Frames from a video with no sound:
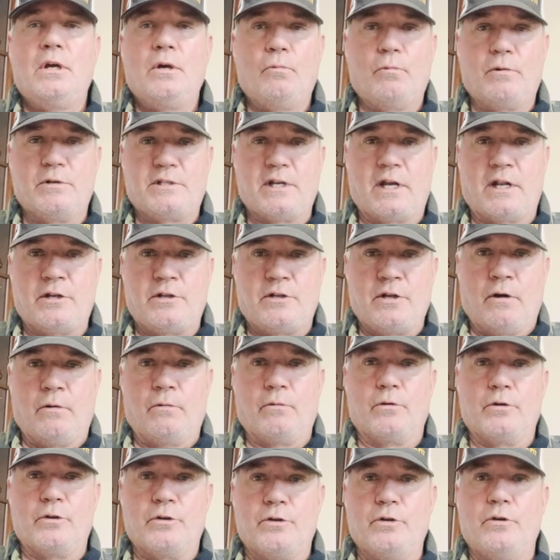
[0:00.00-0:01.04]
which I
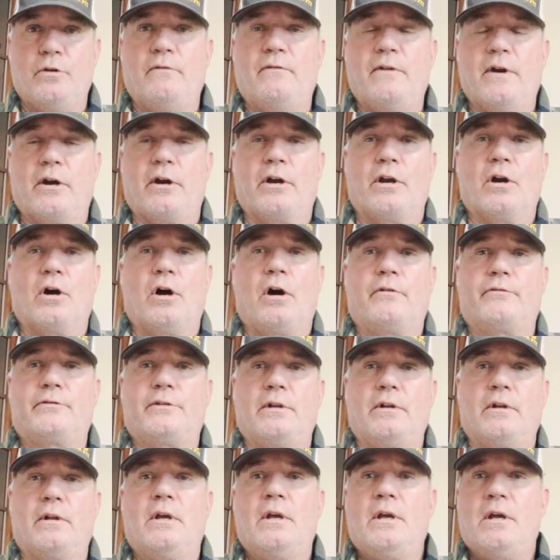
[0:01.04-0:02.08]
don't do very
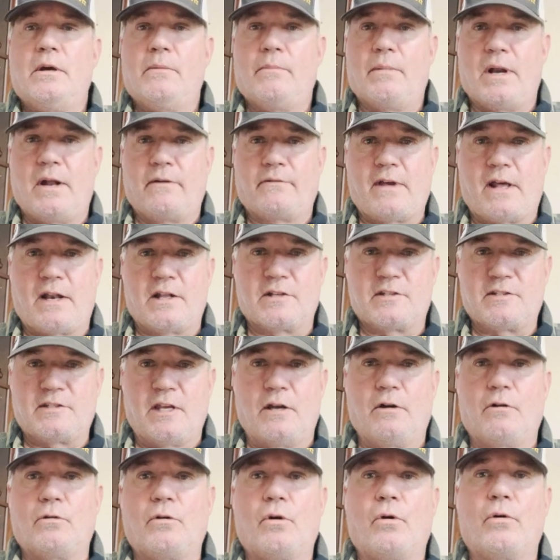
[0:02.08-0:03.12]
often, but I've got a
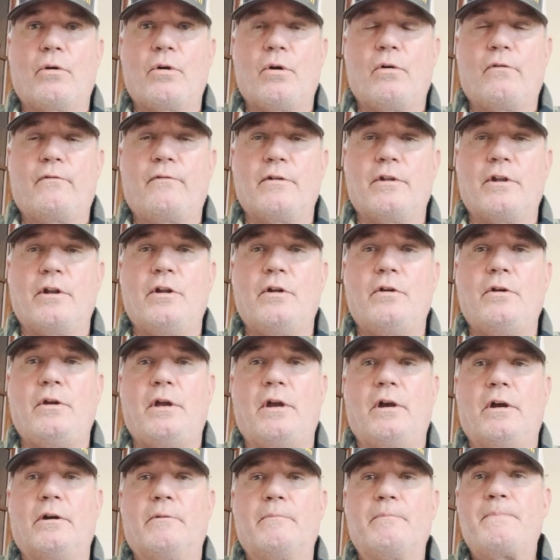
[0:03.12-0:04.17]
sale going on for the new
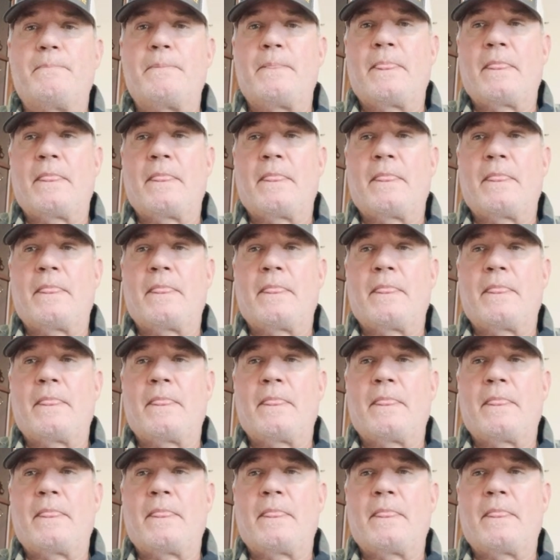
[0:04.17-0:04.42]
year.